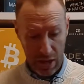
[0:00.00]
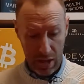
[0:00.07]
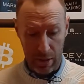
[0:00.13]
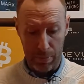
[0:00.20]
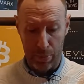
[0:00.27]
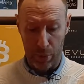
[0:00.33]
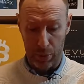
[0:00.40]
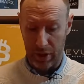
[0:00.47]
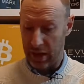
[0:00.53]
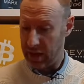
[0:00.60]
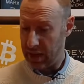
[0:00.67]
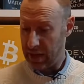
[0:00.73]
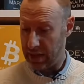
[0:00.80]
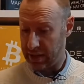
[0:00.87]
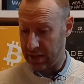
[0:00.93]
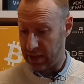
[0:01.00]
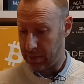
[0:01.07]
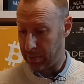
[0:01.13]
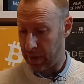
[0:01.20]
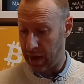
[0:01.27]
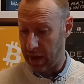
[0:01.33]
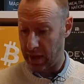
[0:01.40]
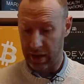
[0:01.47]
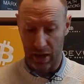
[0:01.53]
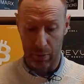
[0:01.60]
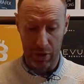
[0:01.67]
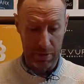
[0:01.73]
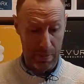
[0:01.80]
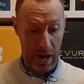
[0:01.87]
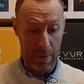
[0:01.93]
and put it in this pile here,
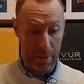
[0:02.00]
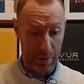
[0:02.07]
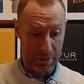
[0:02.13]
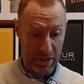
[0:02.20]
which might be able